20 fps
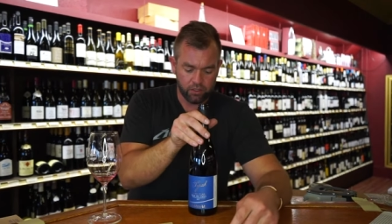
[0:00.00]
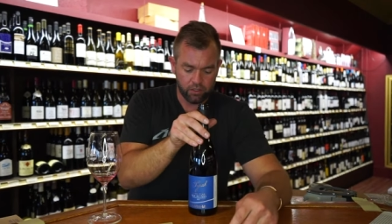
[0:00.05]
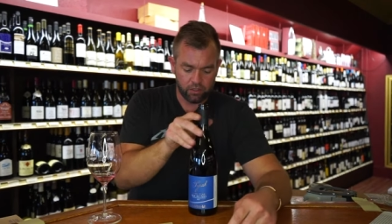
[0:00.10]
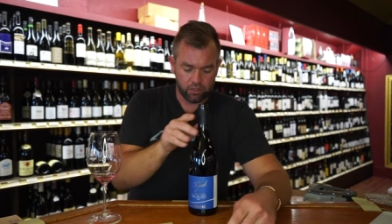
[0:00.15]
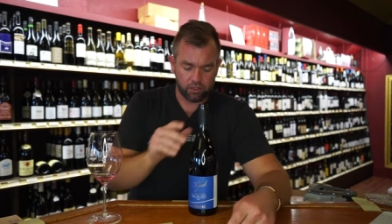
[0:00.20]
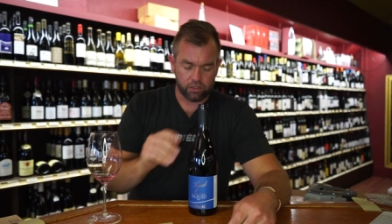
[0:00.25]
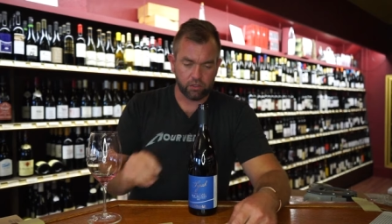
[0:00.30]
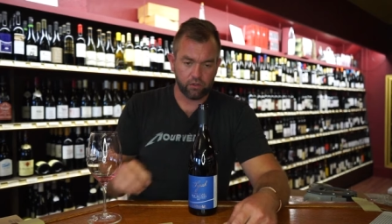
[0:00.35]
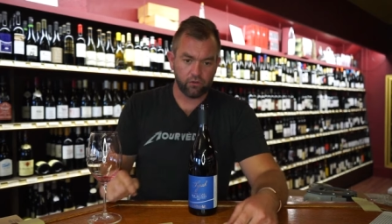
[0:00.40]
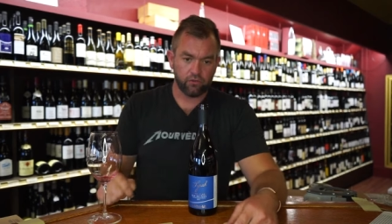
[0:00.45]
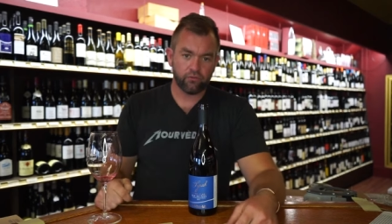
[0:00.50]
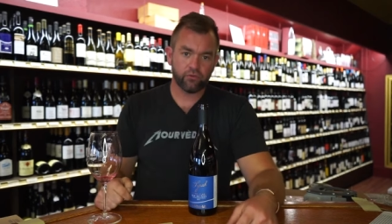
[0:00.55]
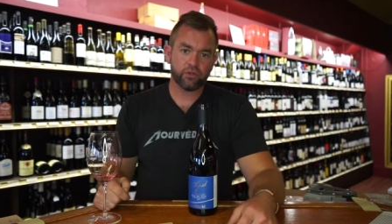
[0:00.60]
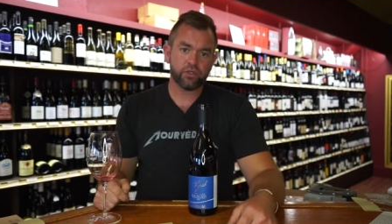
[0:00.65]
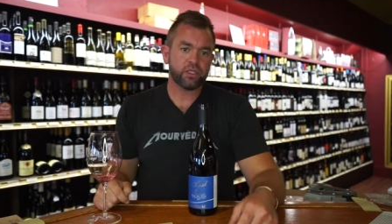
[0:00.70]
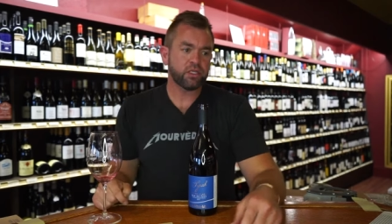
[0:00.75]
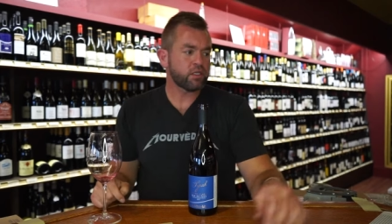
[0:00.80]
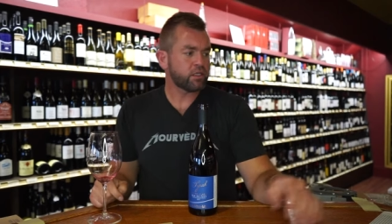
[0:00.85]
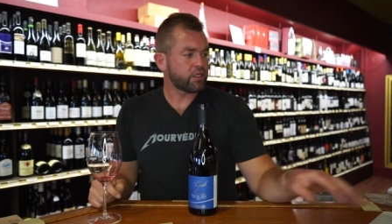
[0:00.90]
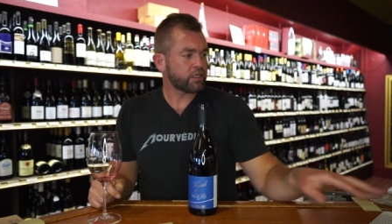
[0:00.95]
So
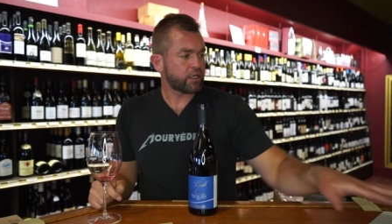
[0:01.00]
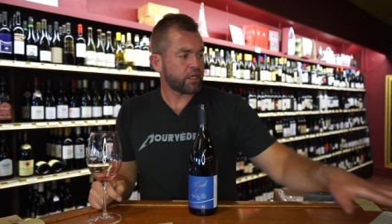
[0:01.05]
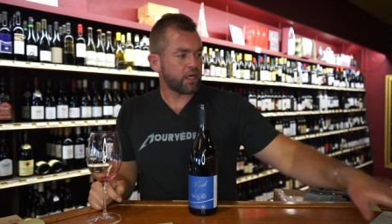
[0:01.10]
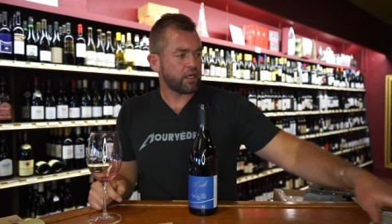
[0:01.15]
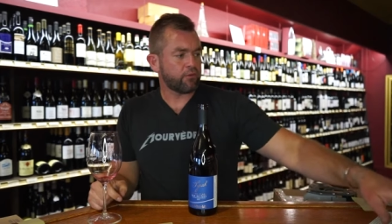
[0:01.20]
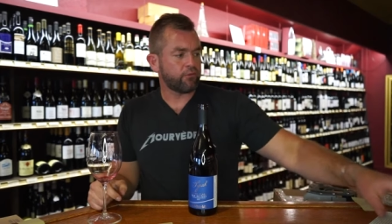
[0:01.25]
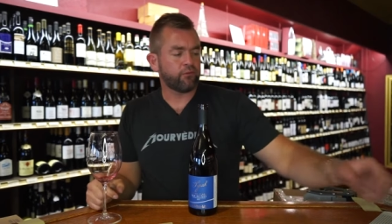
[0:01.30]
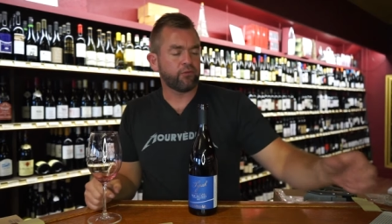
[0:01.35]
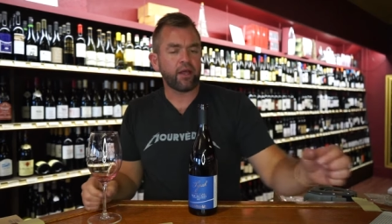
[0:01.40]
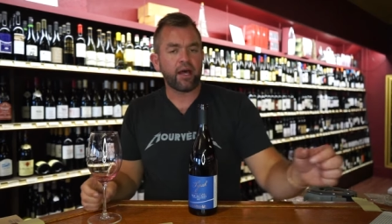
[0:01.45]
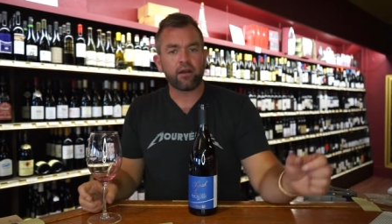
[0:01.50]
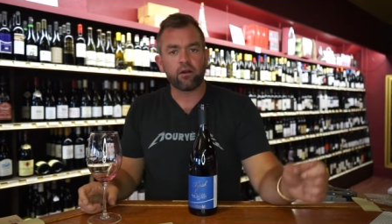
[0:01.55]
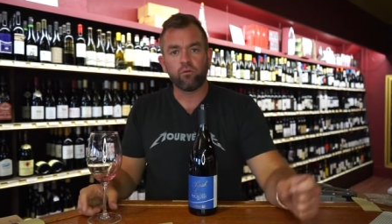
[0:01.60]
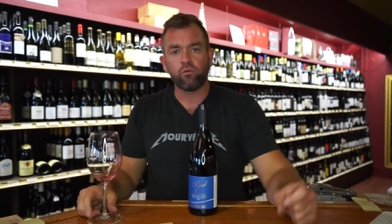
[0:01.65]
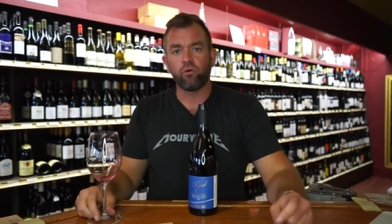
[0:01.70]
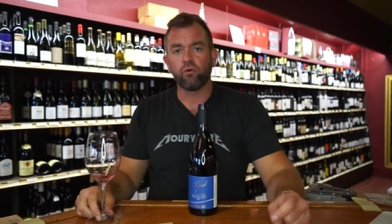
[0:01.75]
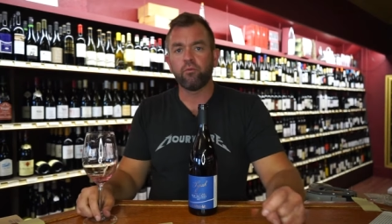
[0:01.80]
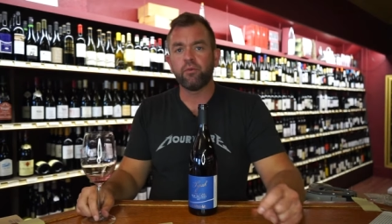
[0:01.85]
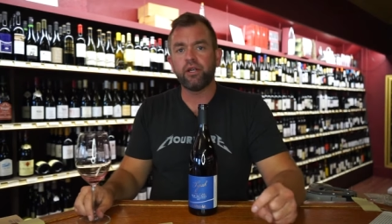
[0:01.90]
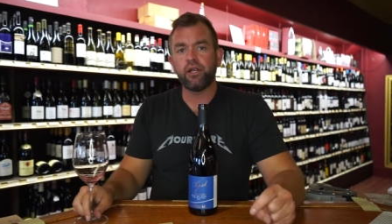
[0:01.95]
versus the kind of flatter,
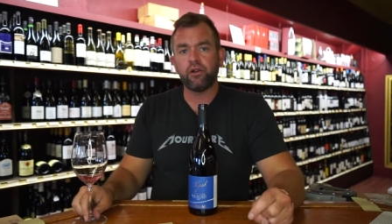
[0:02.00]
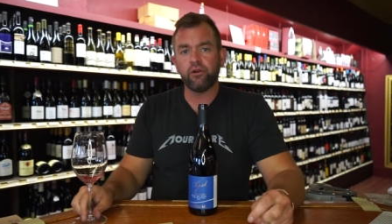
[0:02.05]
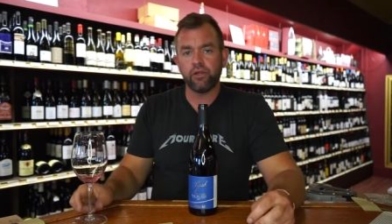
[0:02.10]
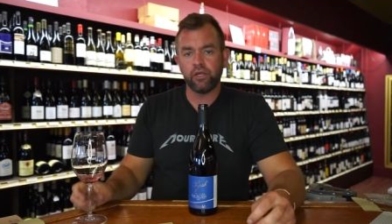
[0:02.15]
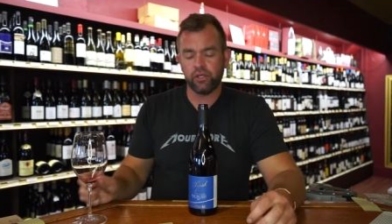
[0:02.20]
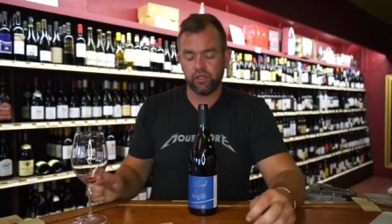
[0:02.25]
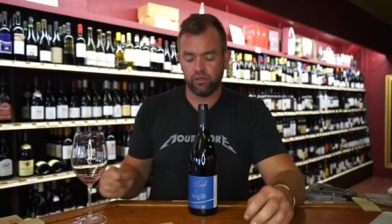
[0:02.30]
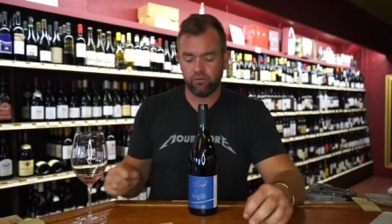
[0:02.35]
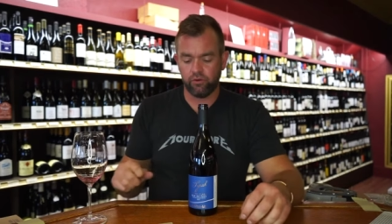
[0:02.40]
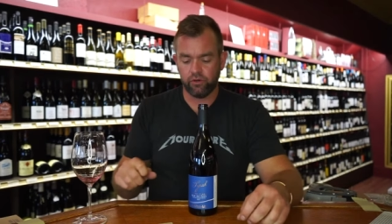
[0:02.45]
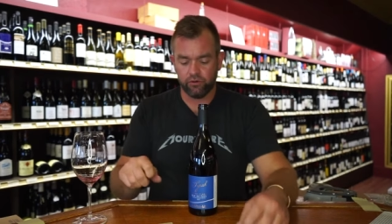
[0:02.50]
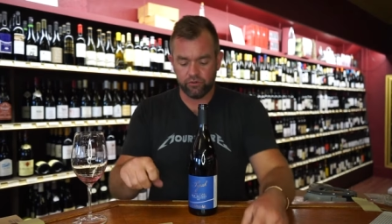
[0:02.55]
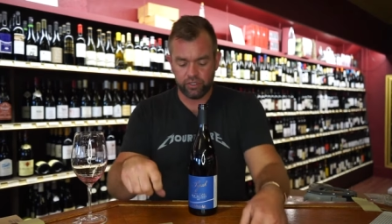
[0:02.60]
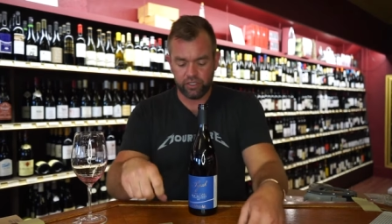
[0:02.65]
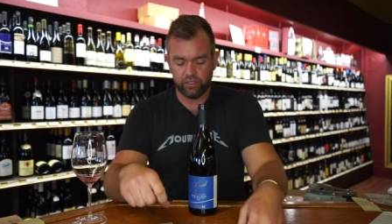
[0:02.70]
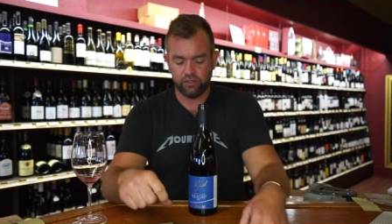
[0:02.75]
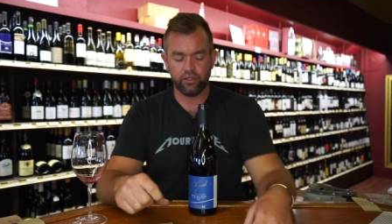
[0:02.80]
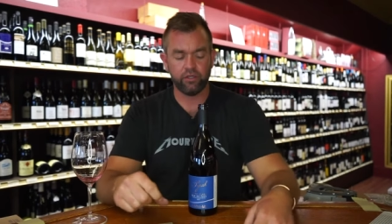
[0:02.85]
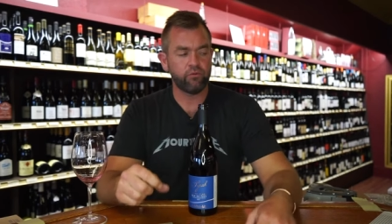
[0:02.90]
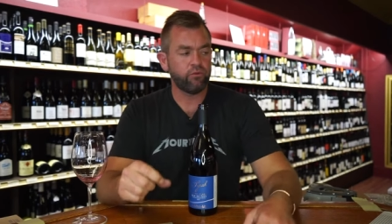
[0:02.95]
warmer area that we were
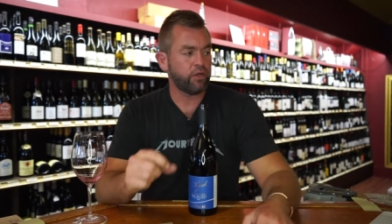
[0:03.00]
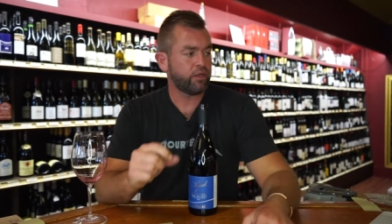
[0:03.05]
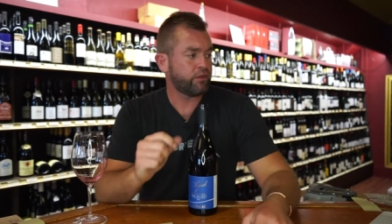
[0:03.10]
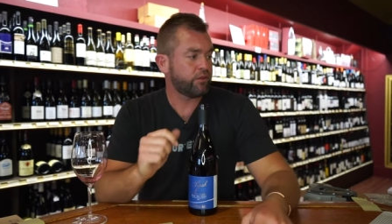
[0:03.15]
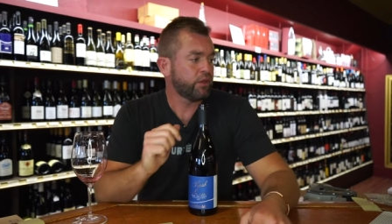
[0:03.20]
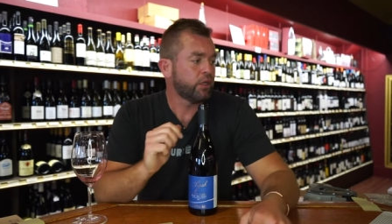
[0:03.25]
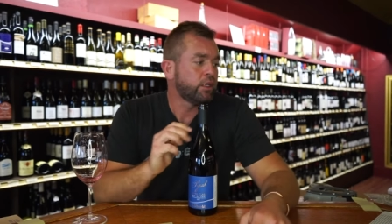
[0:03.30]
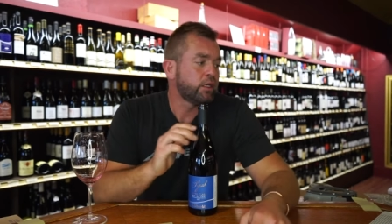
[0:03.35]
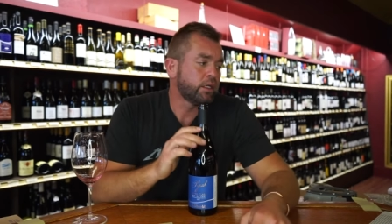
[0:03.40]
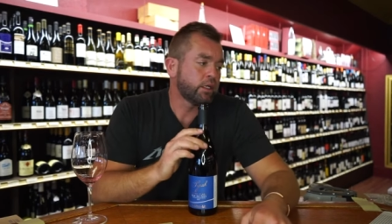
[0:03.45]
dealing with